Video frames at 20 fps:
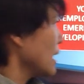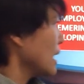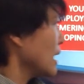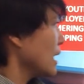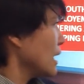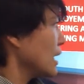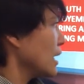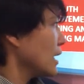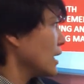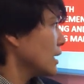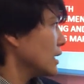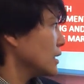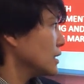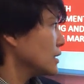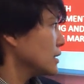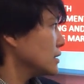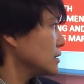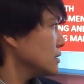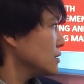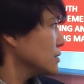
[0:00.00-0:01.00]

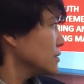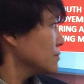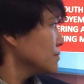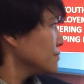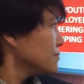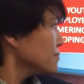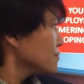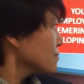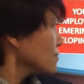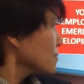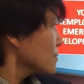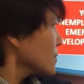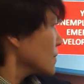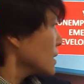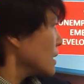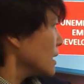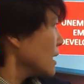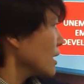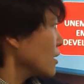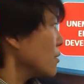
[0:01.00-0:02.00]
and
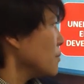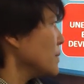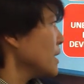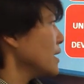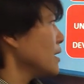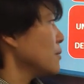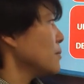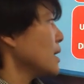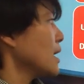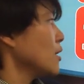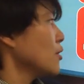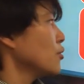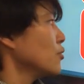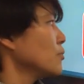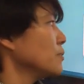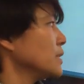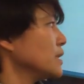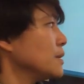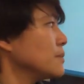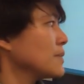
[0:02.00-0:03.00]
recommend
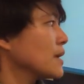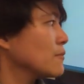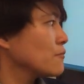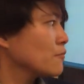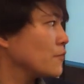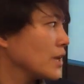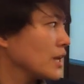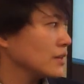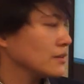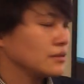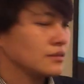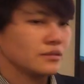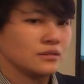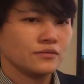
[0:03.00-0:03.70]
about minimum wage,